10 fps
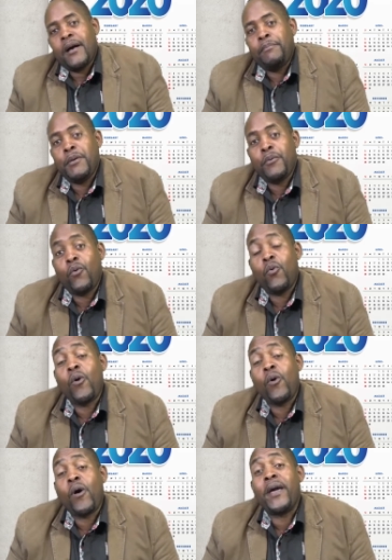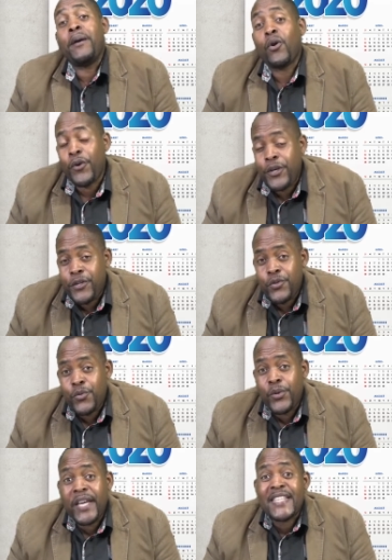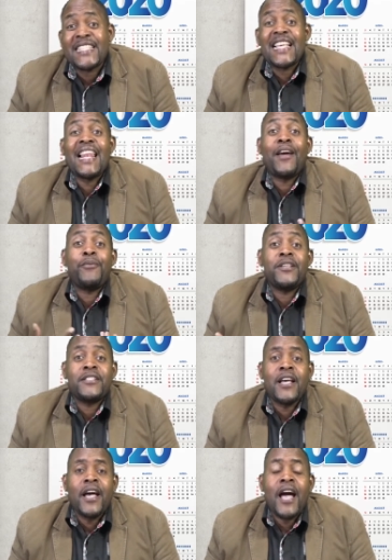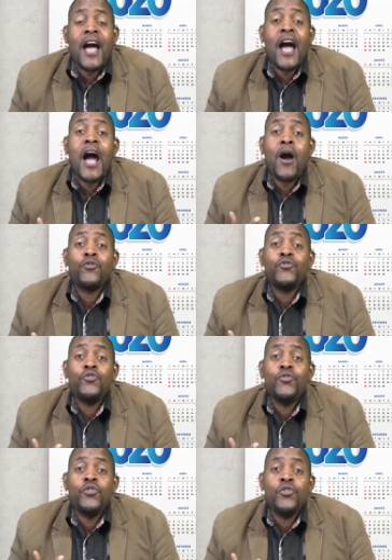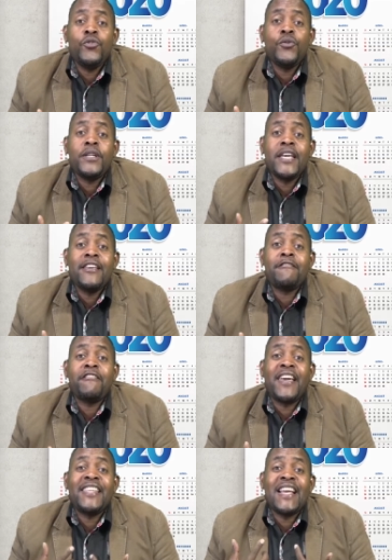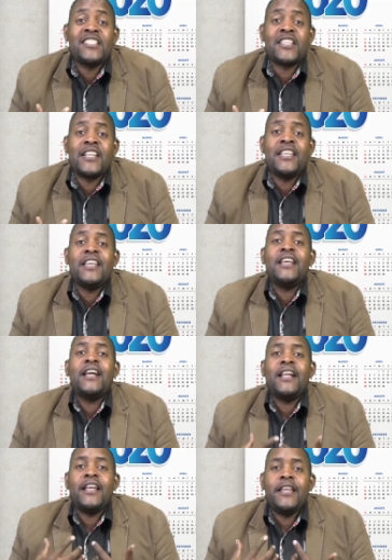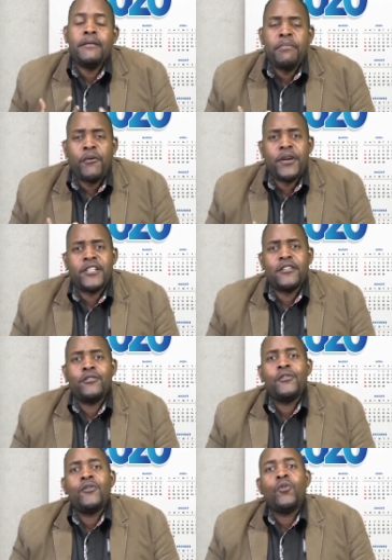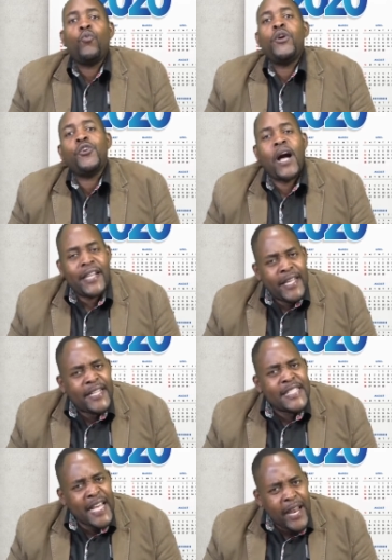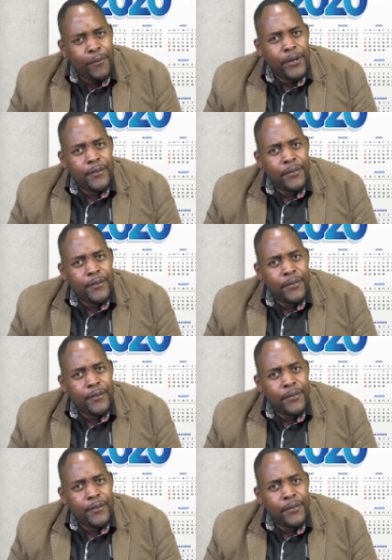people who are employed, who get salaries. How do you get financially liberated when you're earning a salary?